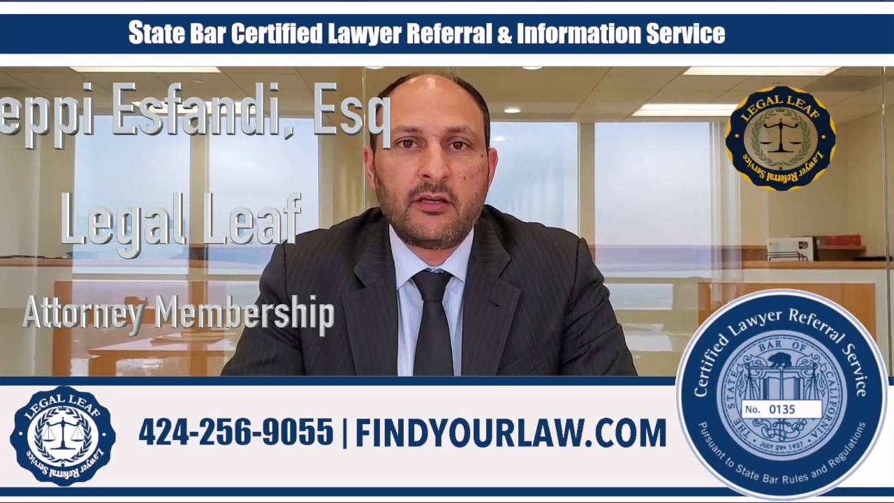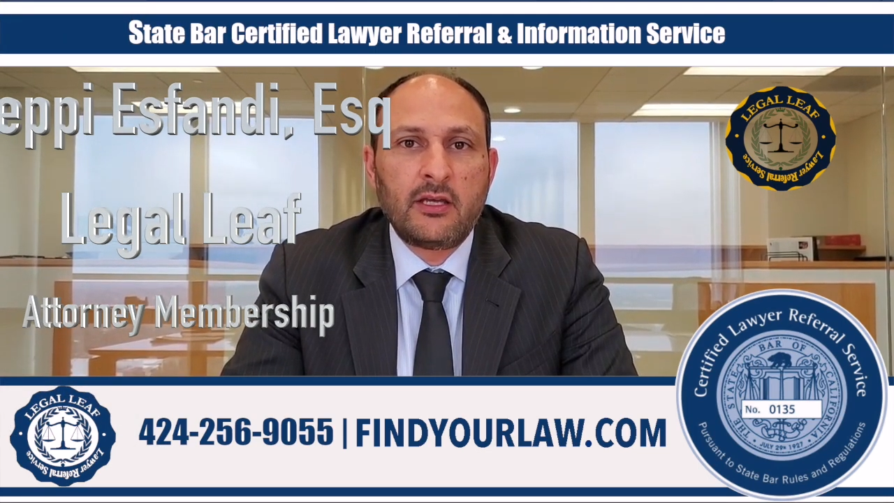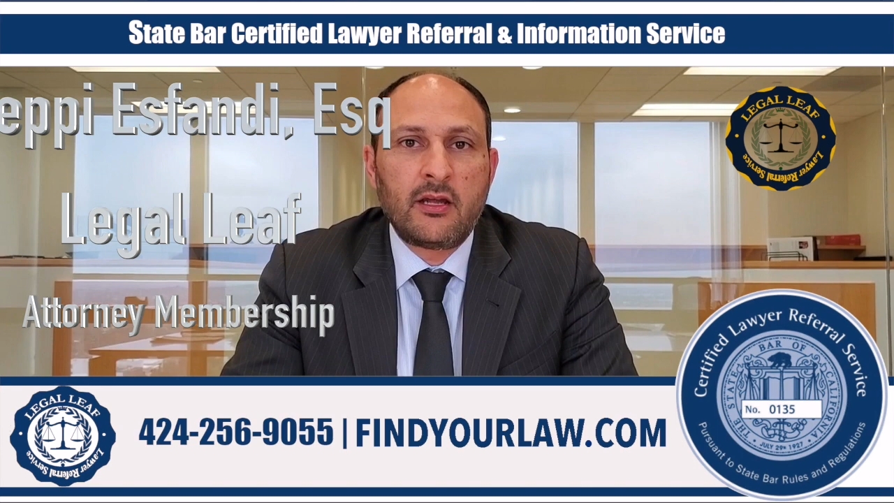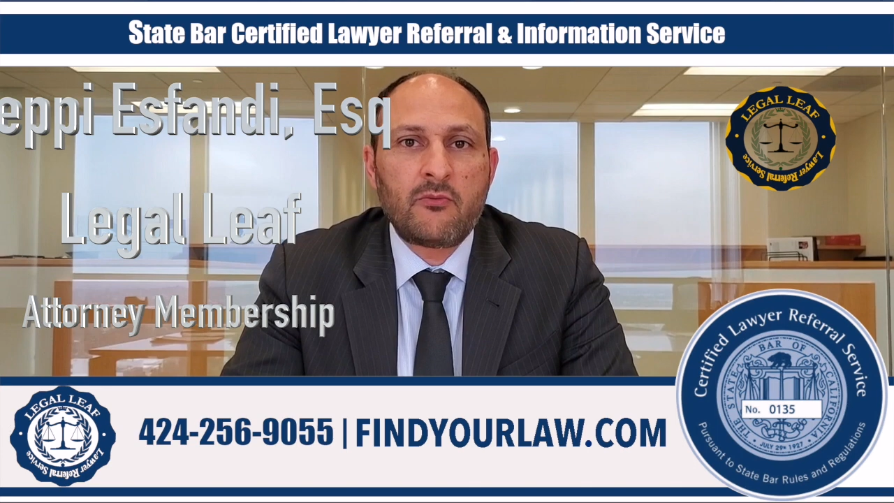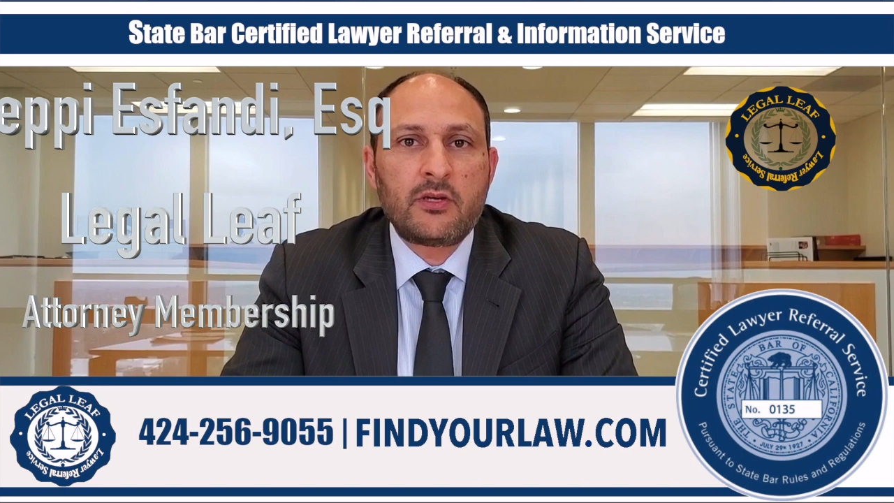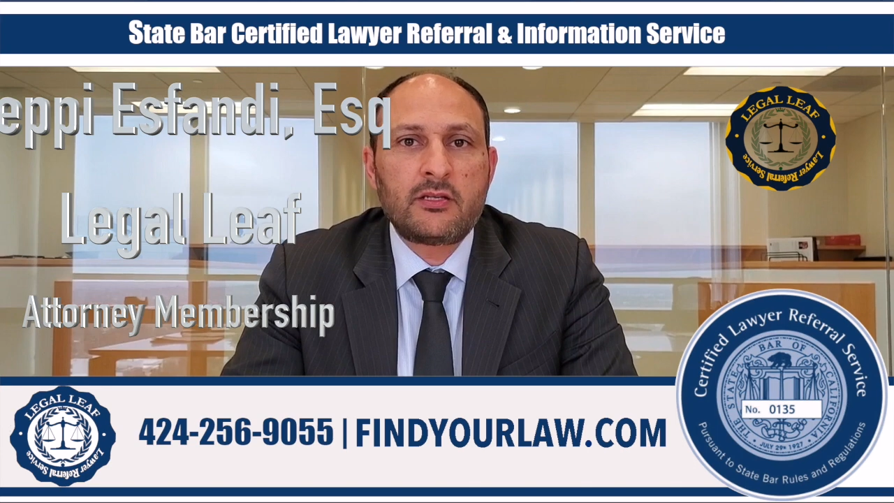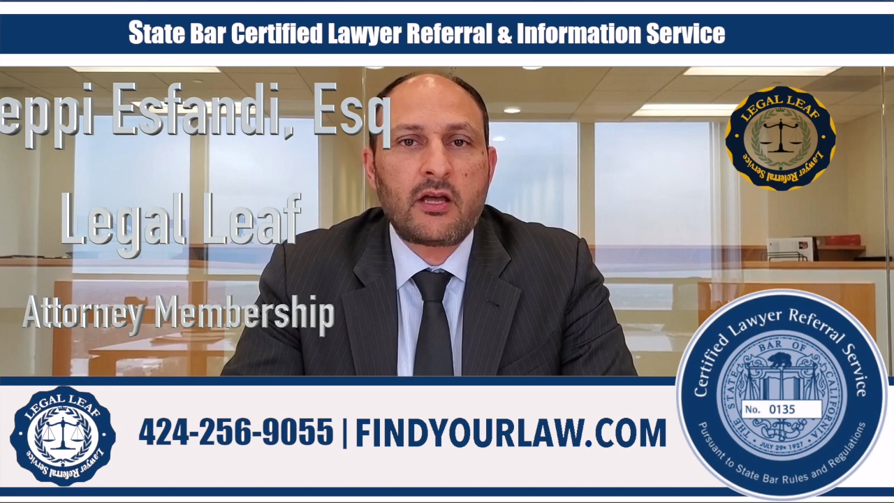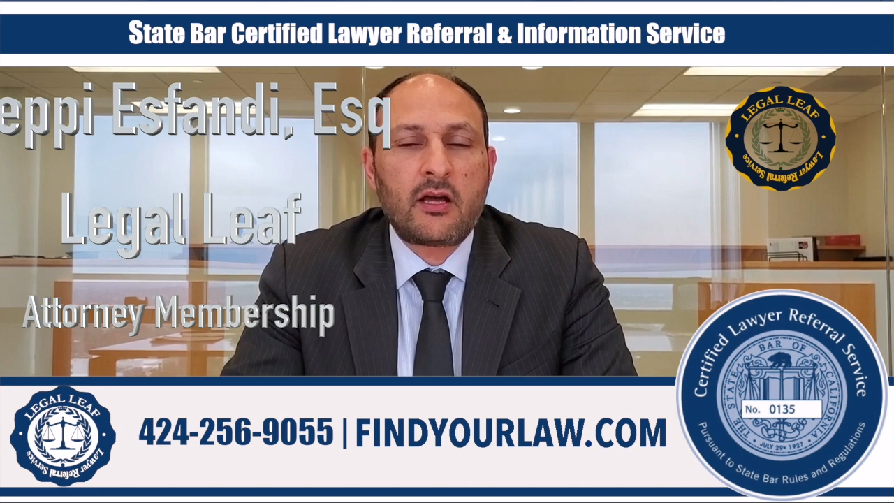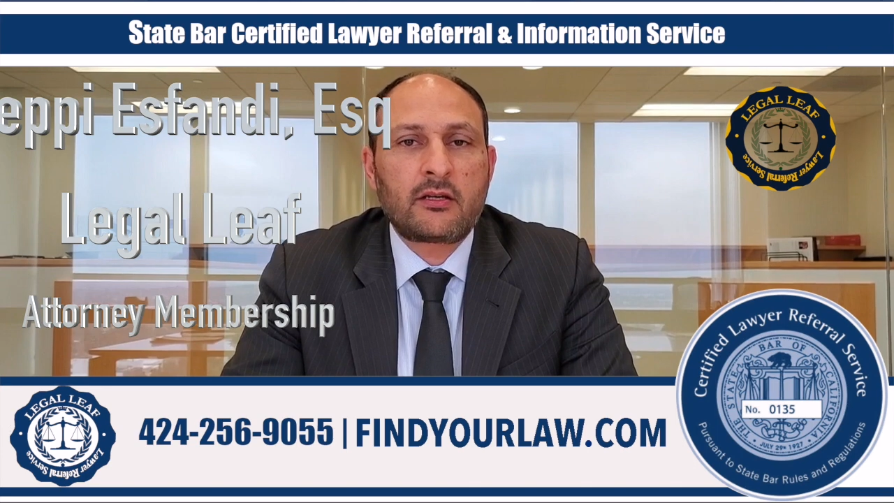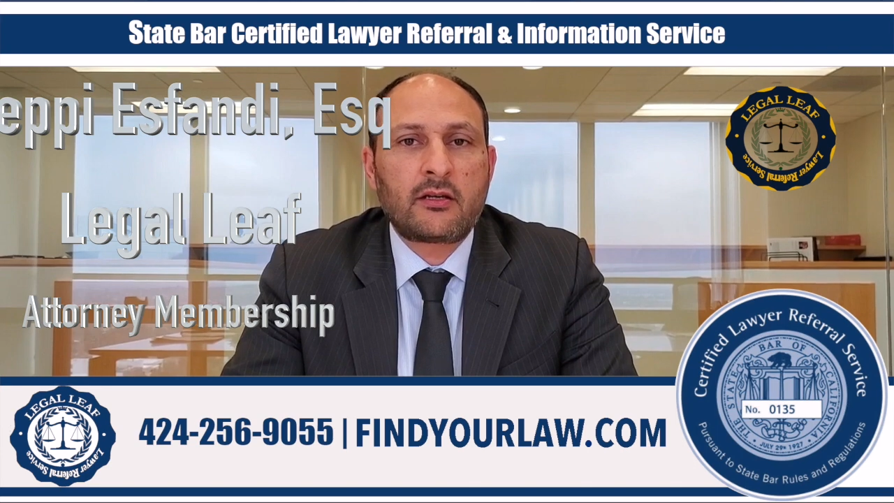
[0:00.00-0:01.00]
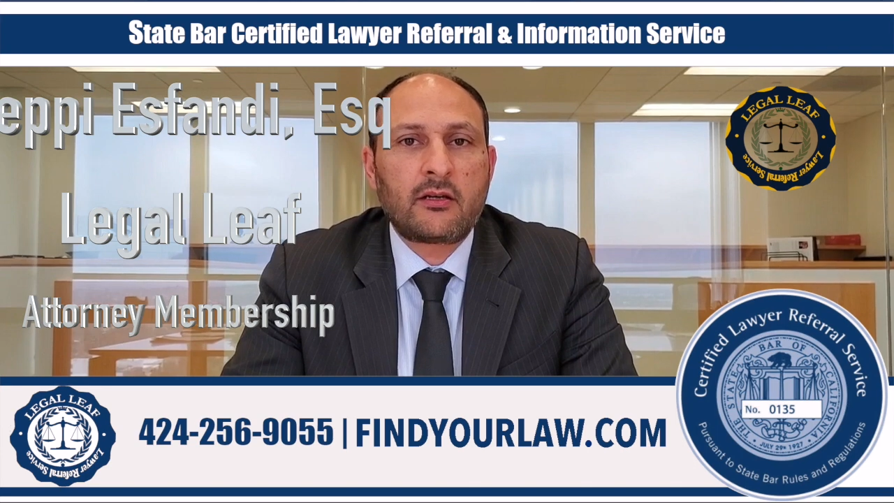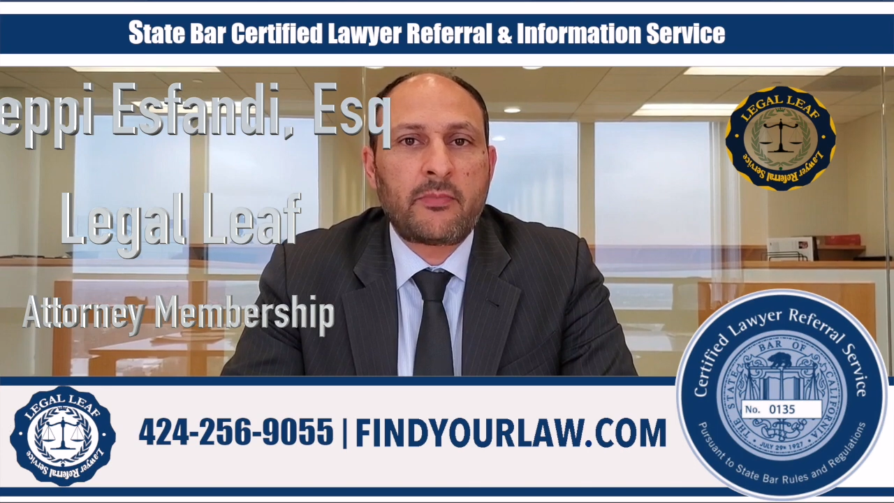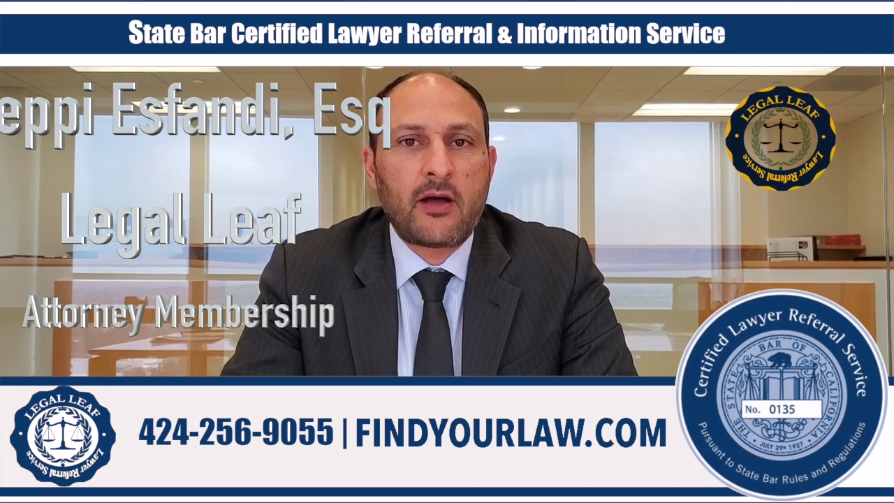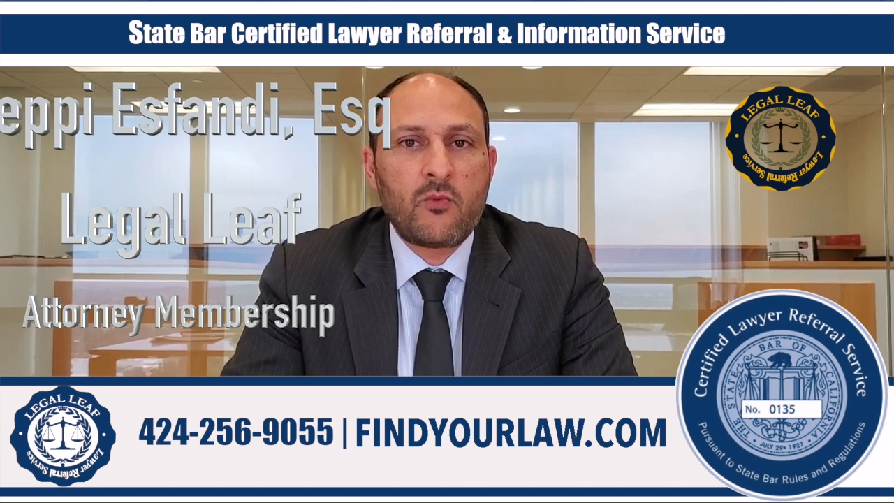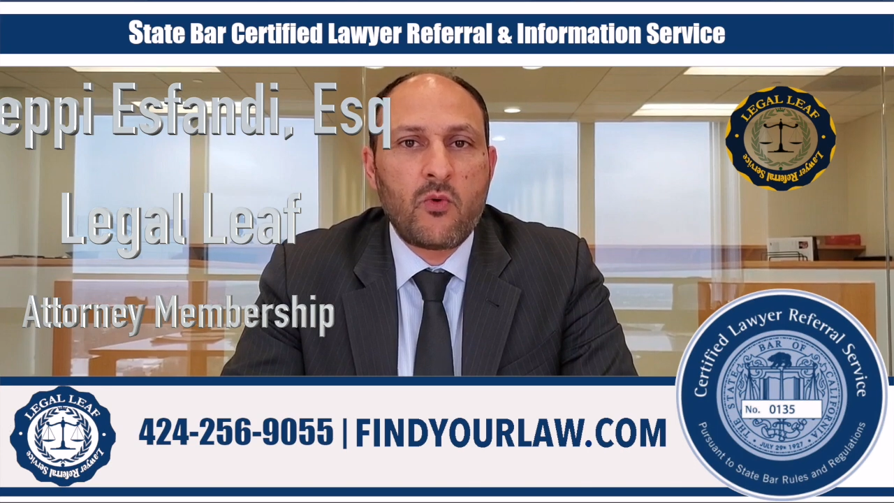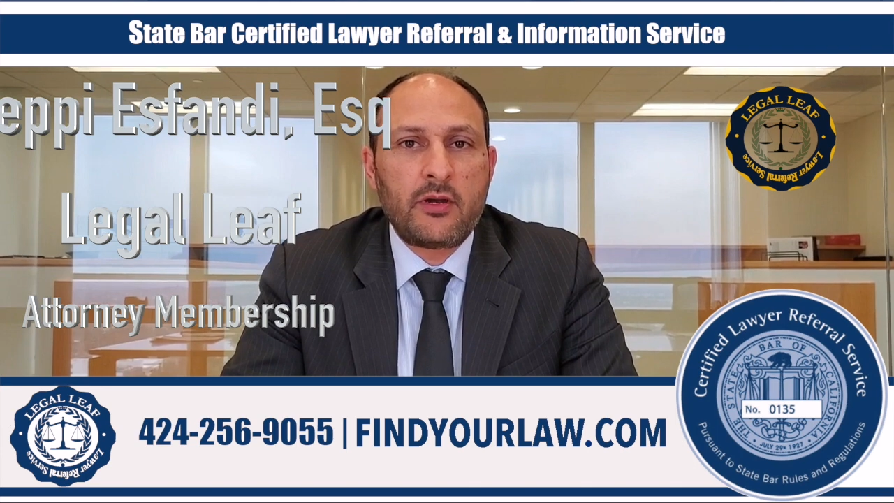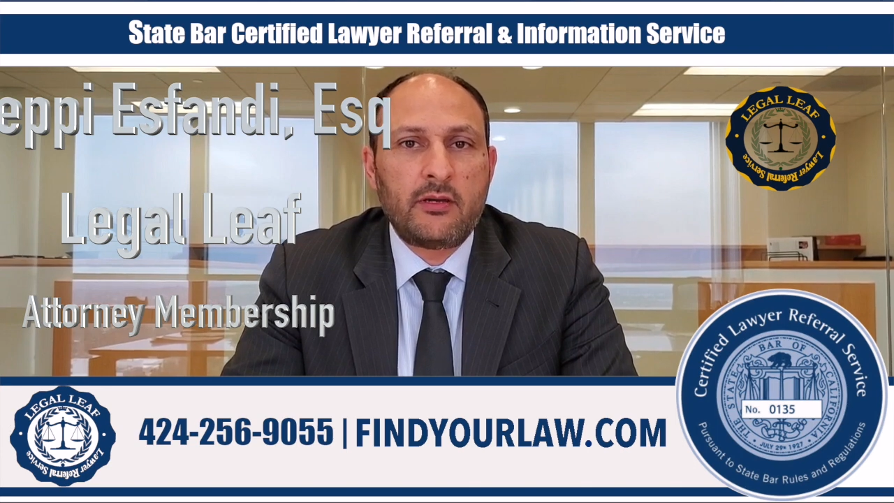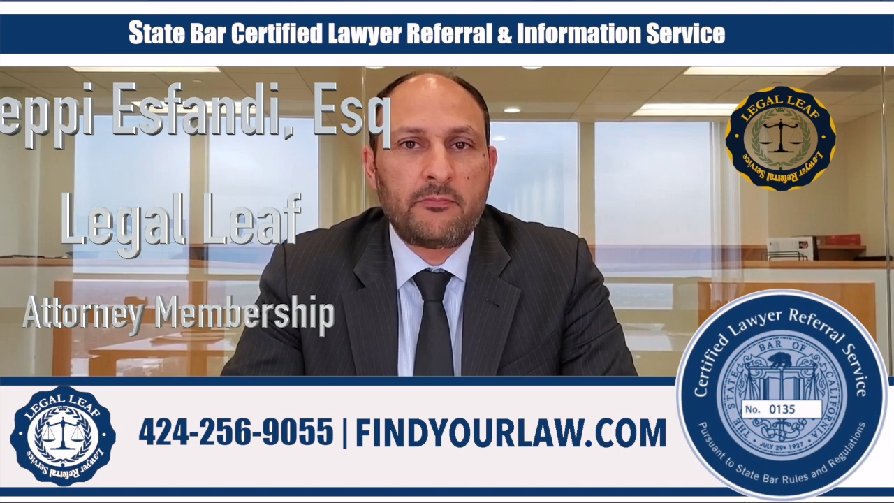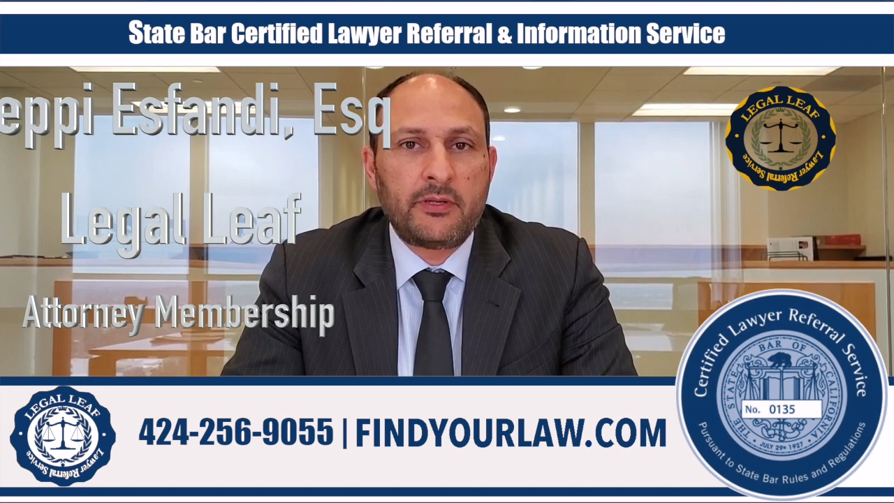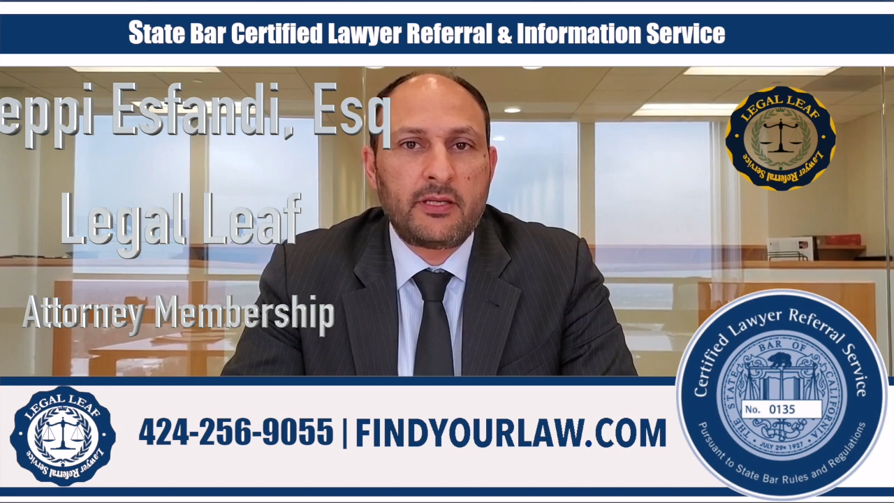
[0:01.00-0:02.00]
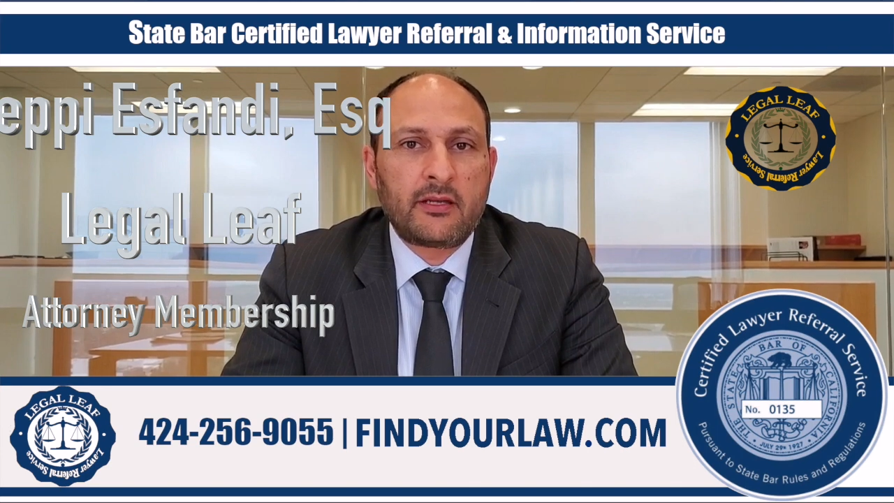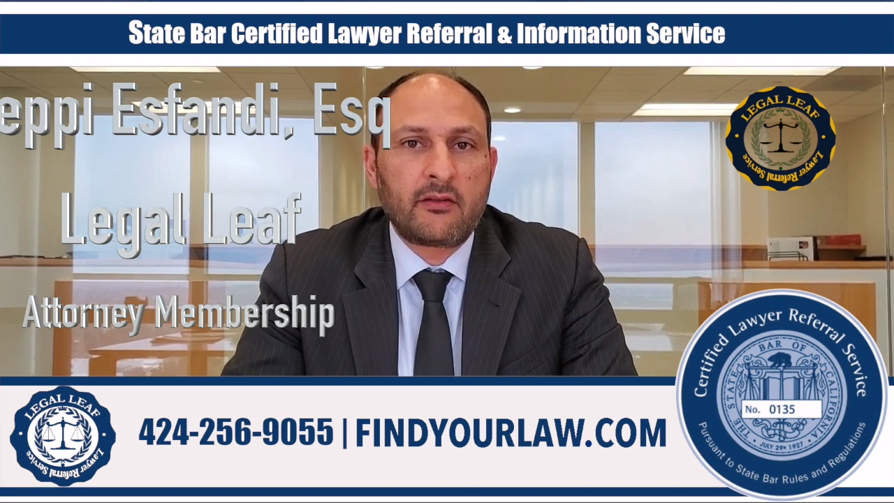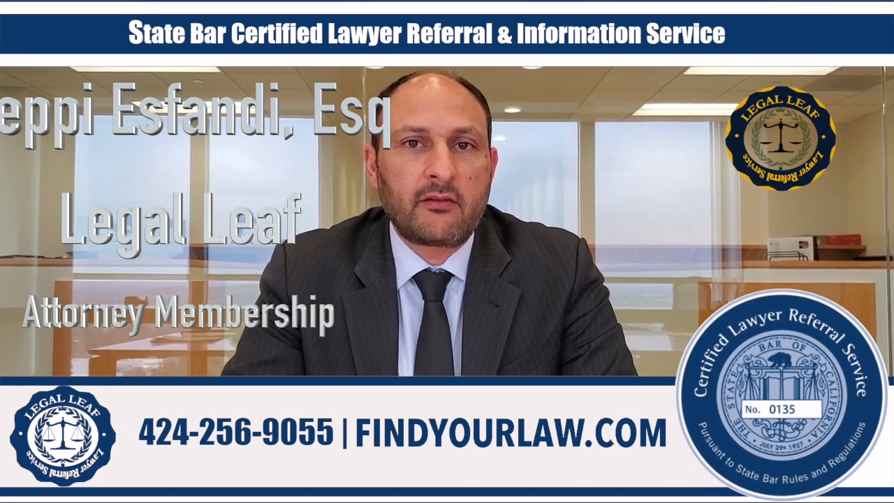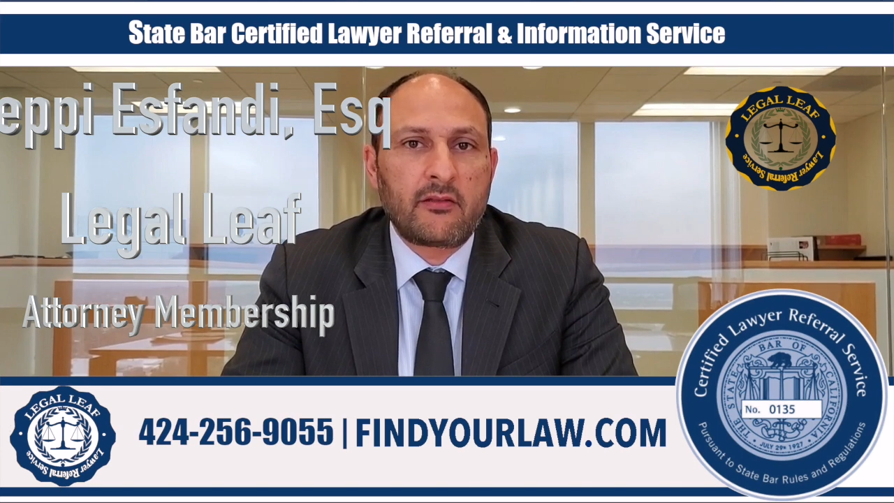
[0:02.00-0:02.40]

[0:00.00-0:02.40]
I want to talk about one in particular.